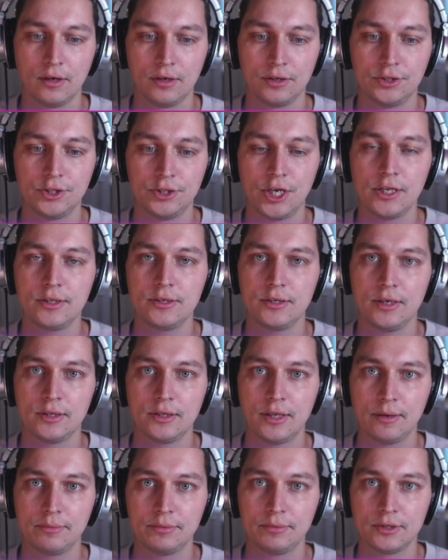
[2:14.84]
Jetty
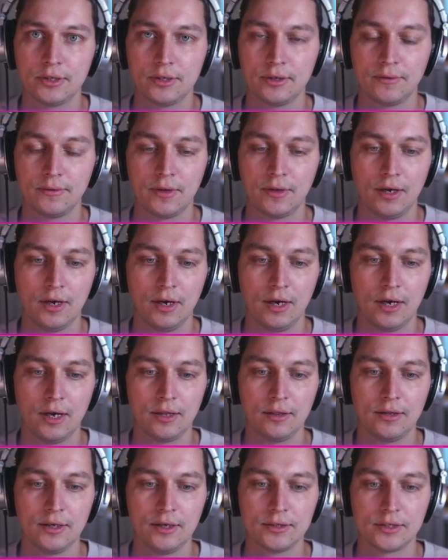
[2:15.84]
adapter,
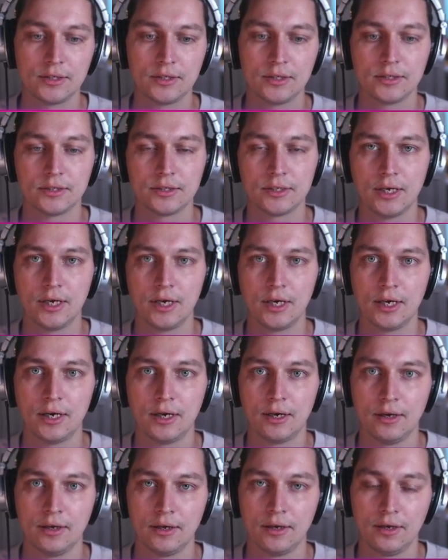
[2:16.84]
and this is
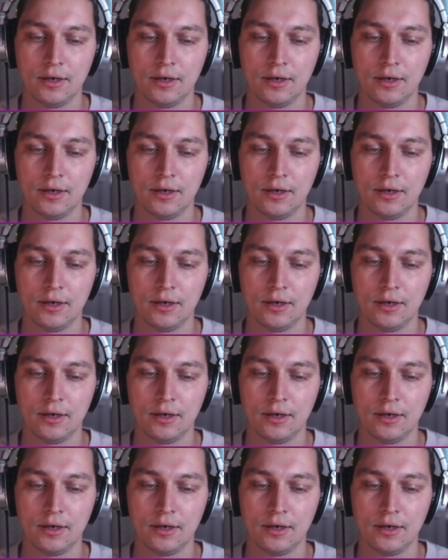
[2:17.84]
a